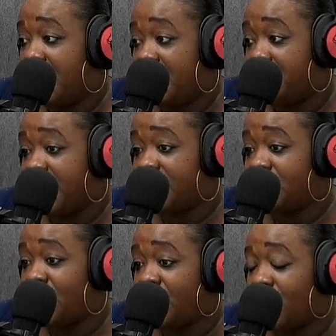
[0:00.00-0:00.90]

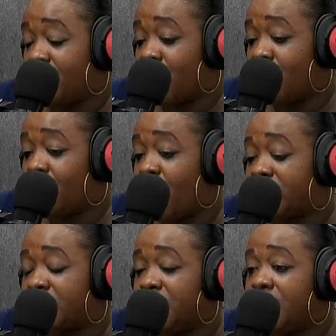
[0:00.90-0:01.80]
Based on
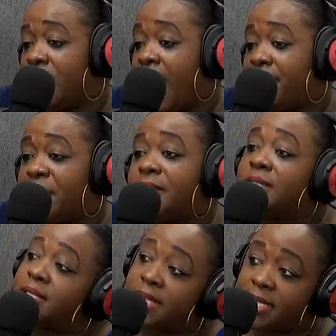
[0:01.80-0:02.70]
what
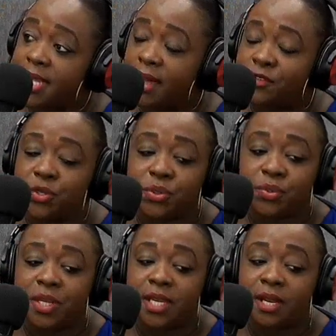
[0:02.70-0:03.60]
happens this
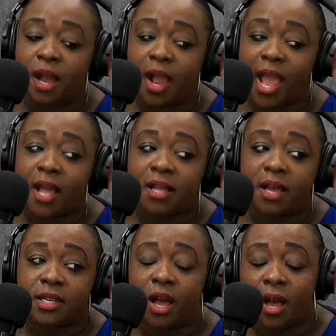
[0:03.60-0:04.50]
afternoon in
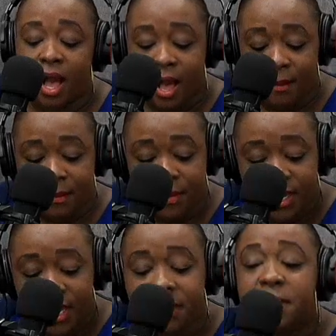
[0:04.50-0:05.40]

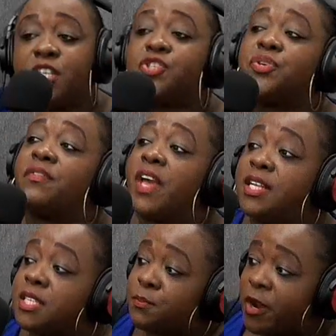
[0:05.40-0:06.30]
the Ministry of
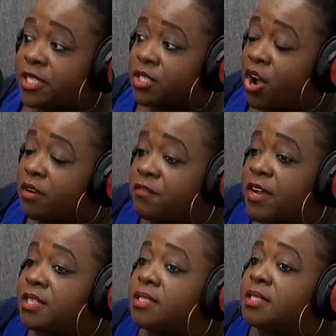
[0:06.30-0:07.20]
Health's press
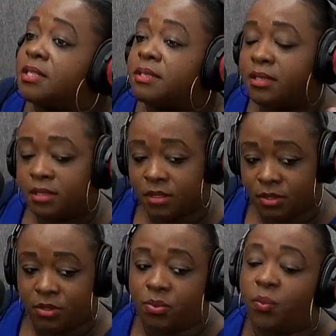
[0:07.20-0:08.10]
conference,
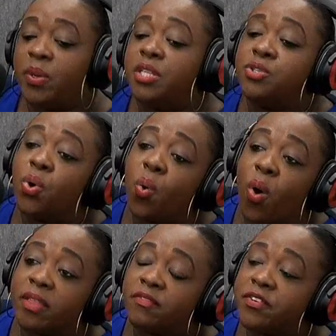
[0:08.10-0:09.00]
we'll know
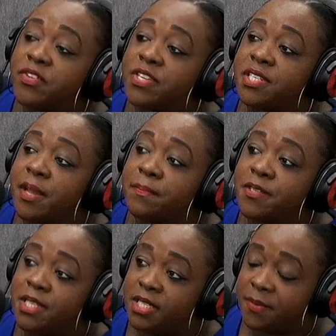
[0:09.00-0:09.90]
what further steps
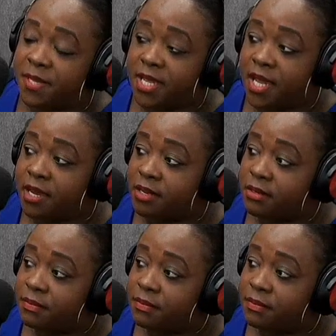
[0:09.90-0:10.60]
need to be taken.